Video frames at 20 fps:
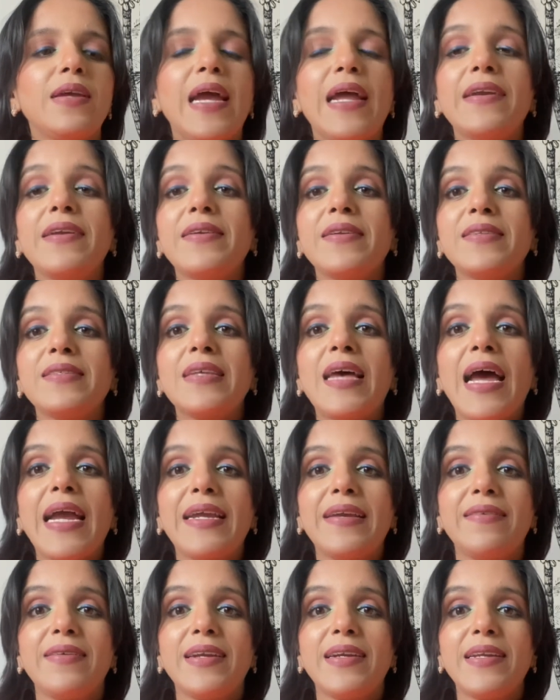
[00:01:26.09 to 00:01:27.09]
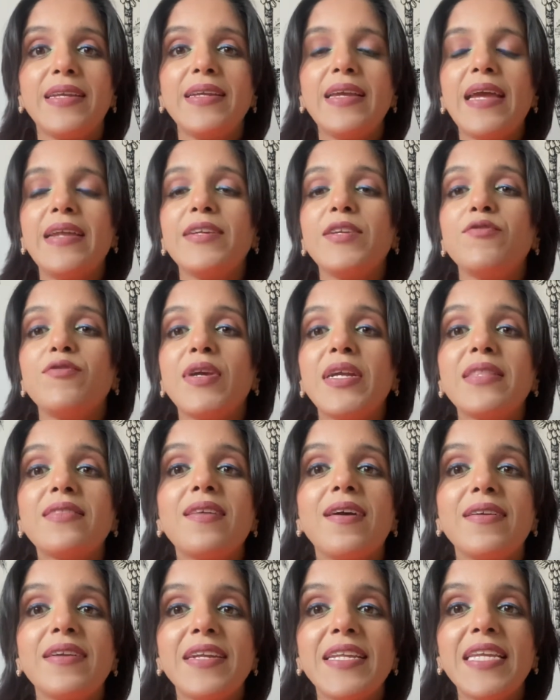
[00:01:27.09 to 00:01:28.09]
and it is hydrating, and you get
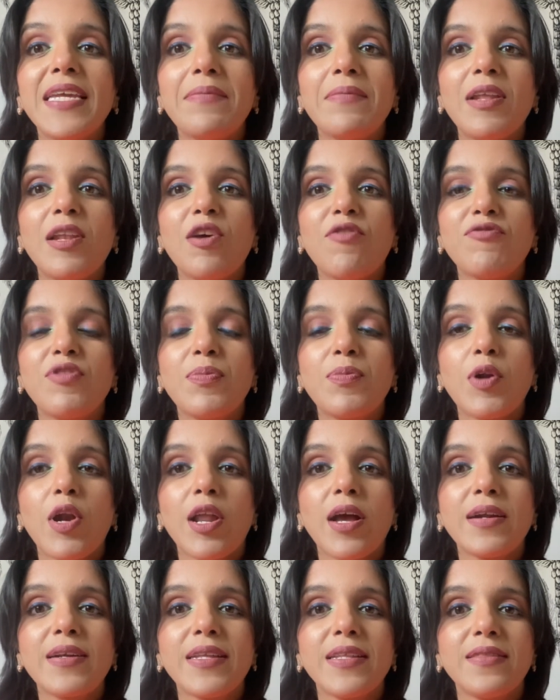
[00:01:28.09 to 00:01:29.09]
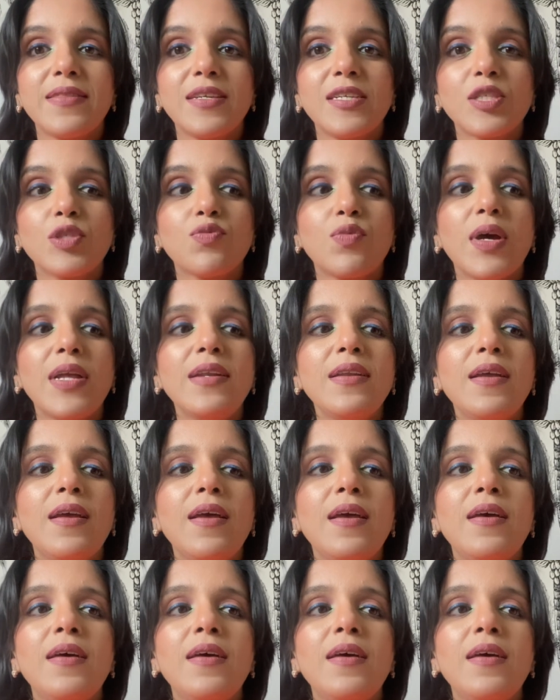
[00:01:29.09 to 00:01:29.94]
30 ml of the product in this one.